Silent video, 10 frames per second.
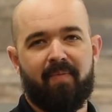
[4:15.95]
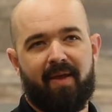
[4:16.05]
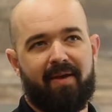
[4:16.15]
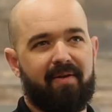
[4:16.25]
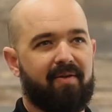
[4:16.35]

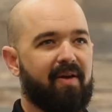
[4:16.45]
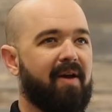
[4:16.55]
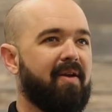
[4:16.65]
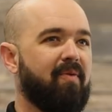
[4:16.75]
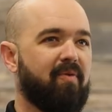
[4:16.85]
and he
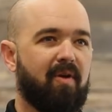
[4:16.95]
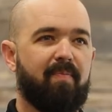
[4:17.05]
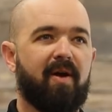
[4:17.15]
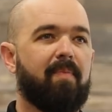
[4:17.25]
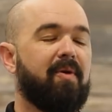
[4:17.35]
decided he was gonna
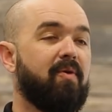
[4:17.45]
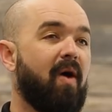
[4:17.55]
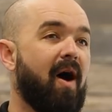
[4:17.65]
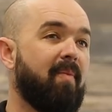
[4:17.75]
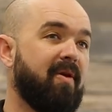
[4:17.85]
pick up a new
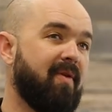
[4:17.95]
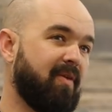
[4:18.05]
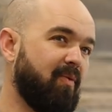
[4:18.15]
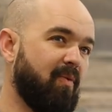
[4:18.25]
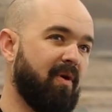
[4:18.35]
hobby, and
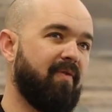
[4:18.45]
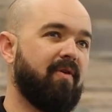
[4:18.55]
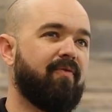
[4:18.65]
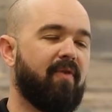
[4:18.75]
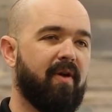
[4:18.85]
that's when one of
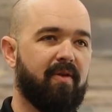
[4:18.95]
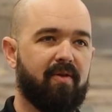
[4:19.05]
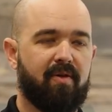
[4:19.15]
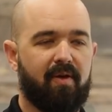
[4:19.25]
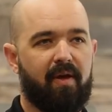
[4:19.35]
his
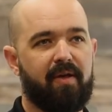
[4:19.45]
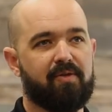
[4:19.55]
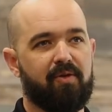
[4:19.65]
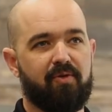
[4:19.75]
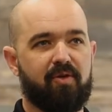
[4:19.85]
friends
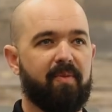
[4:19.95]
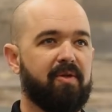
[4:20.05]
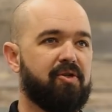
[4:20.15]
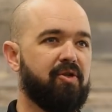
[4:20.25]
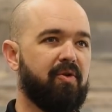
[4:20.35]
introduced him
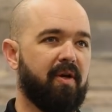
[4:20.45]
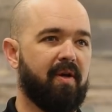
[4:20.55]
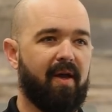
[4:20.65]
into shooting.